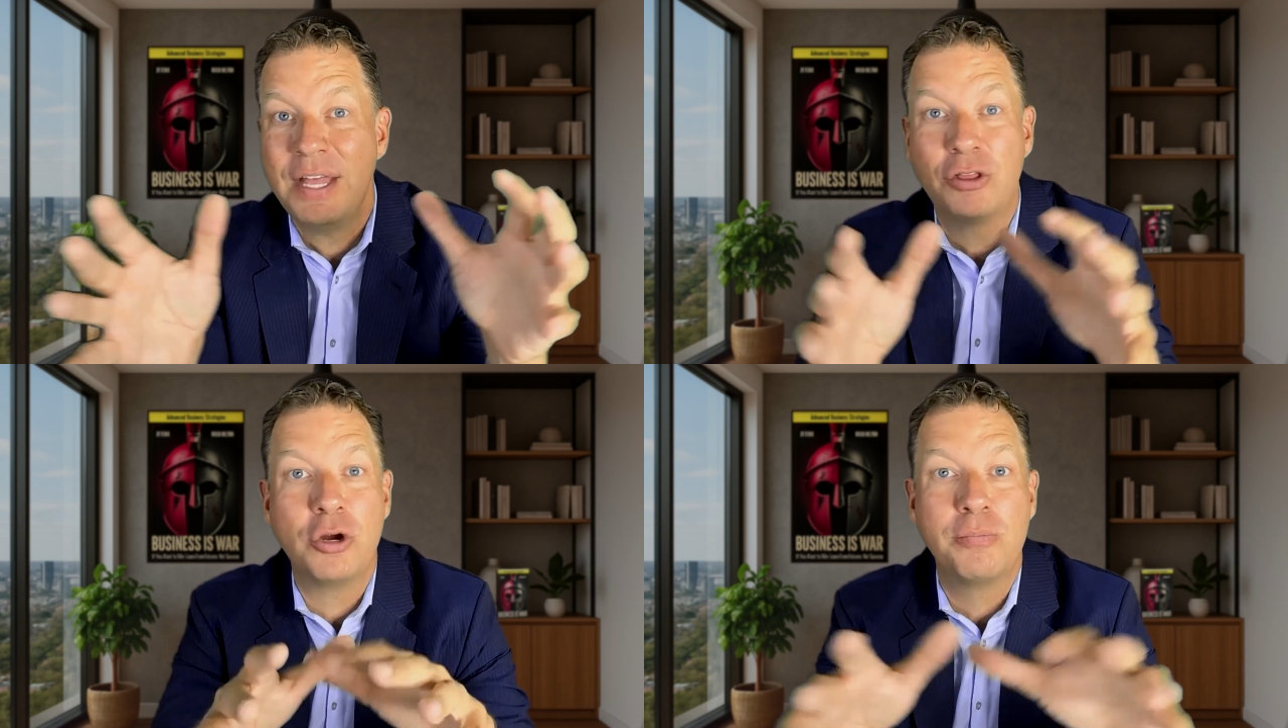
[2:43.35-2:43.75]

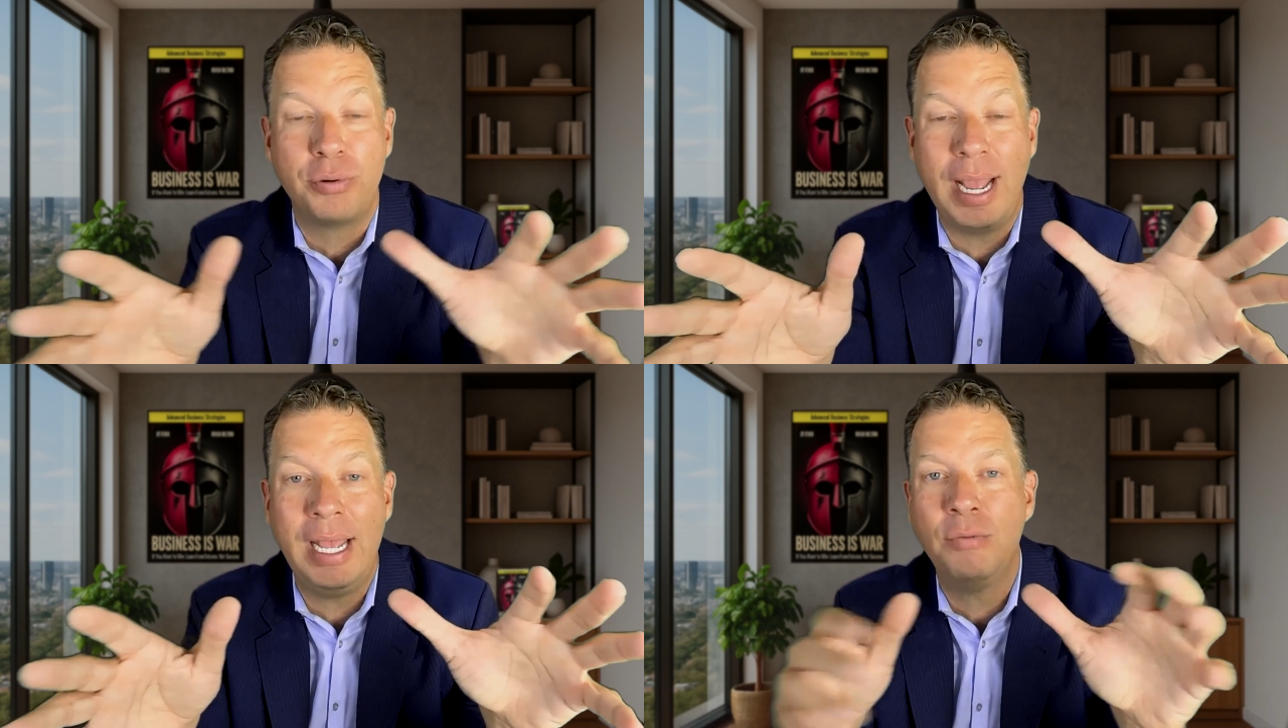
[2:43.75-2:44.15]
that their
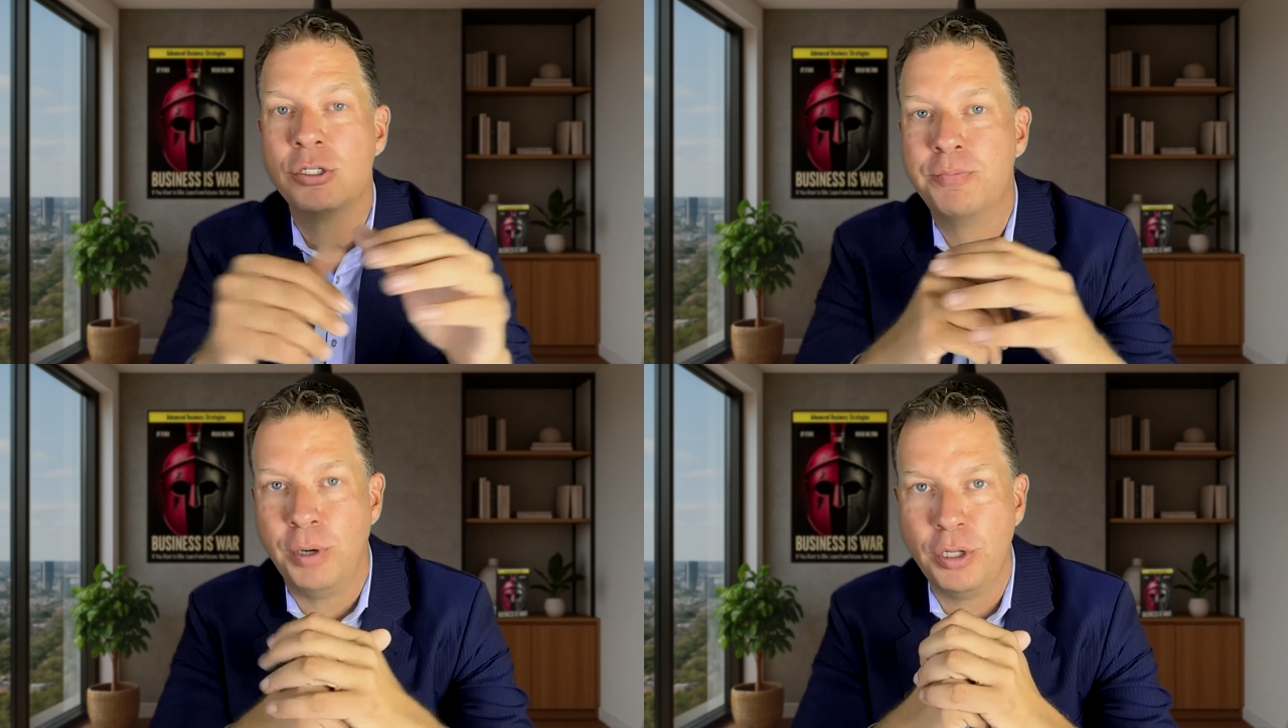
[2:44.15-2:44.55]
brand
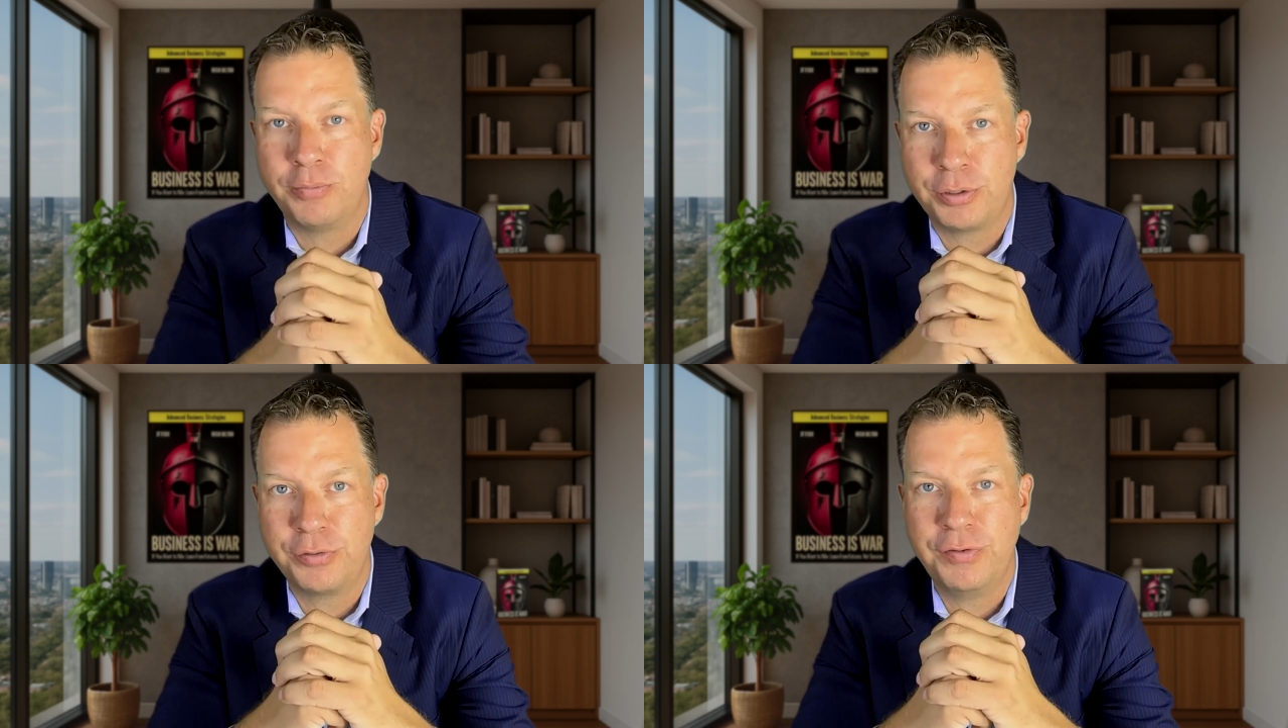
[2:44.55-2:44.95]
was
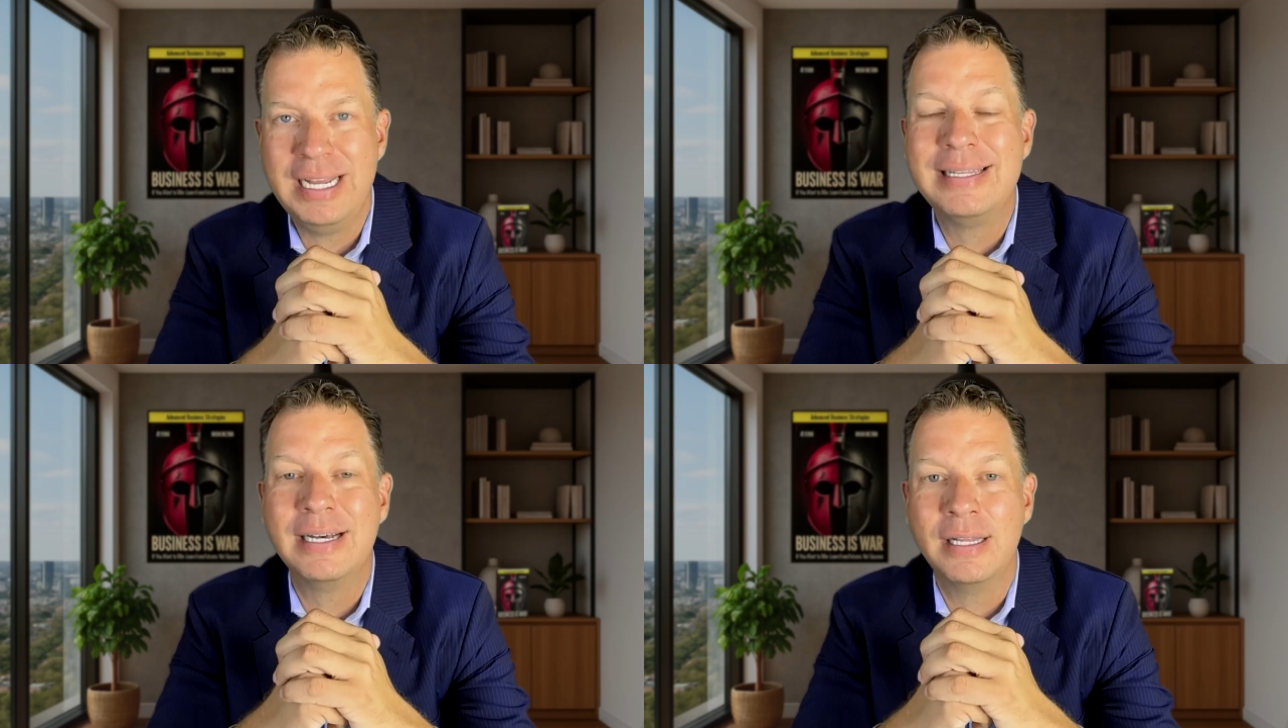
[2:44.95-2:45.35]
bulletproof
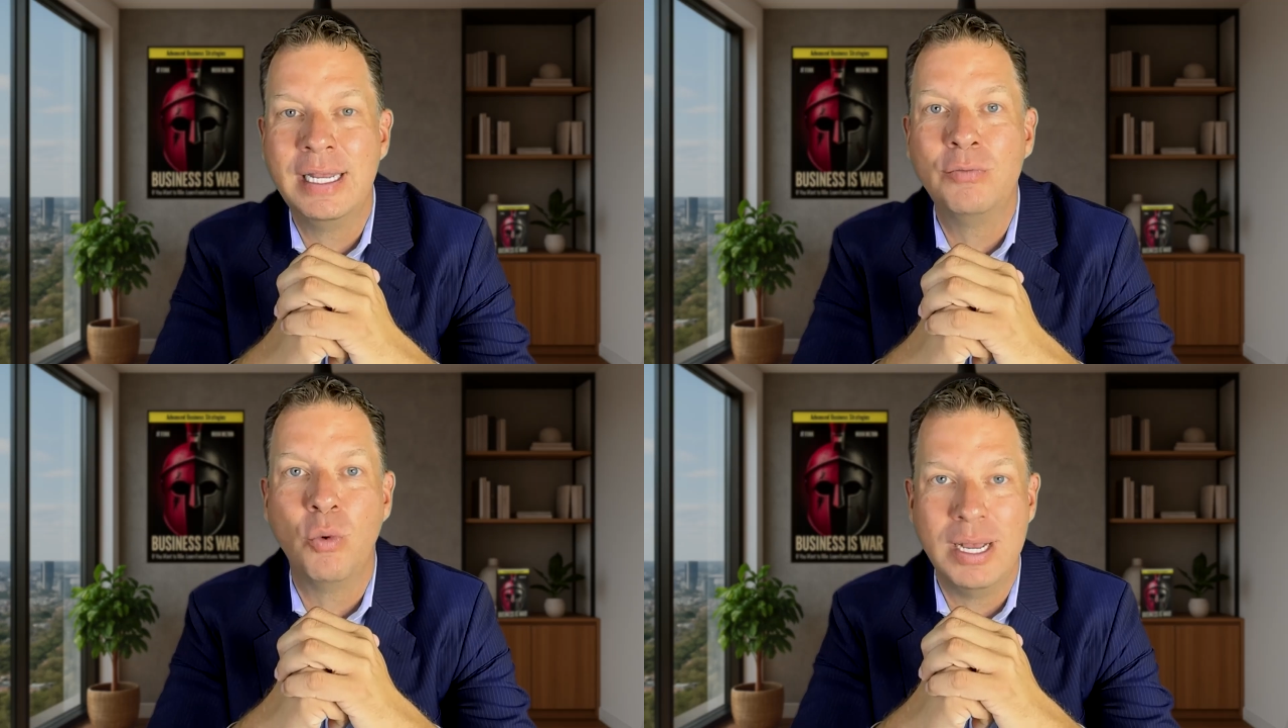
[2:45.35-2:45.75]
until
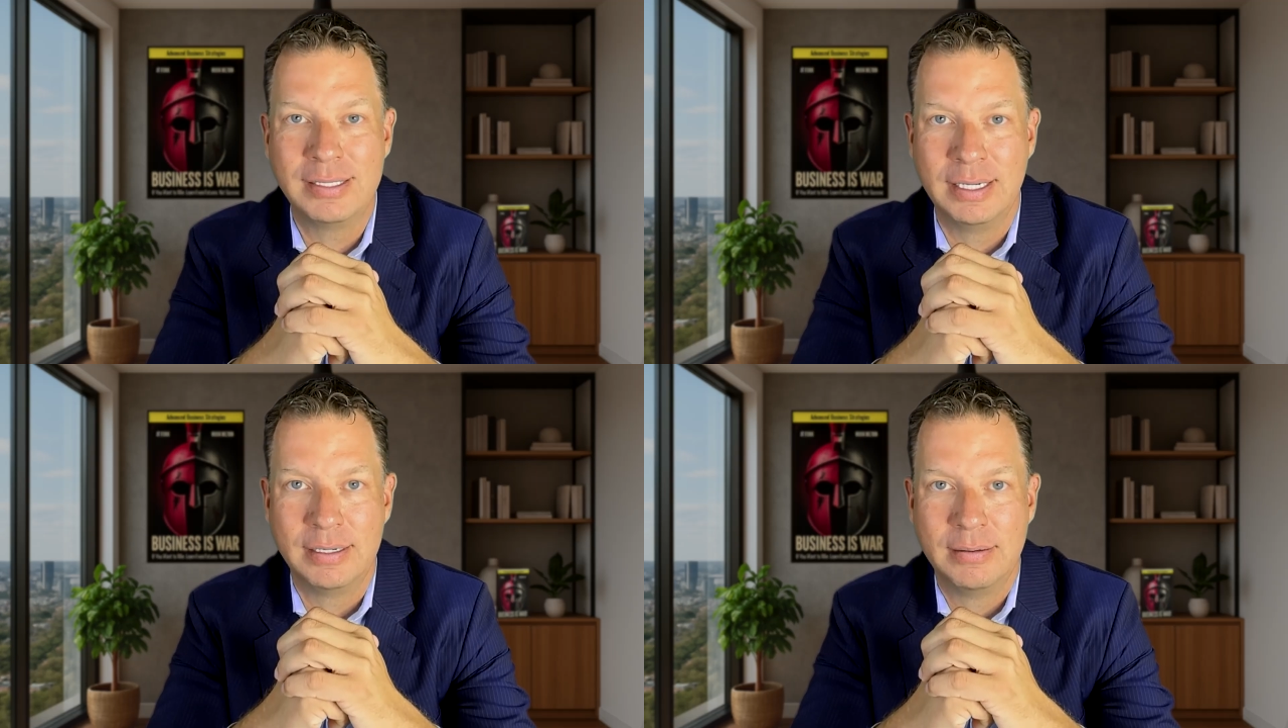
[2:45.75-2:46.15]
it
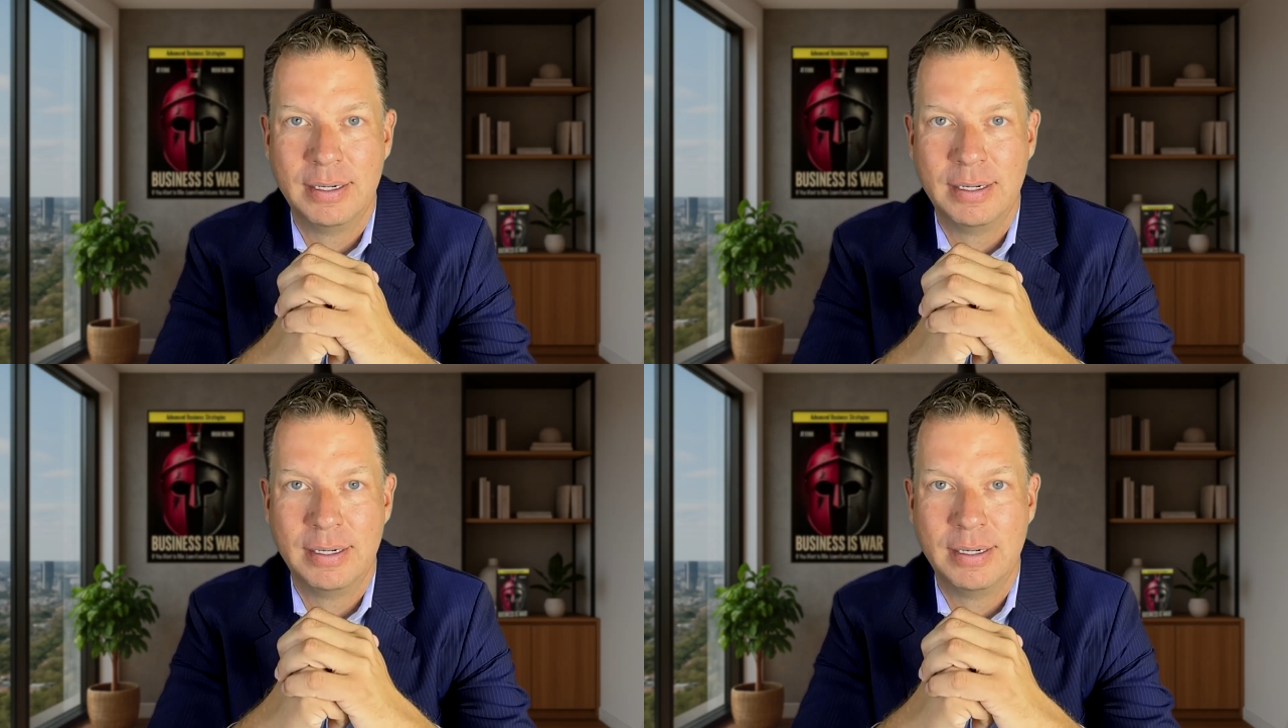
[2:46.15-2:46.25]
wasn't.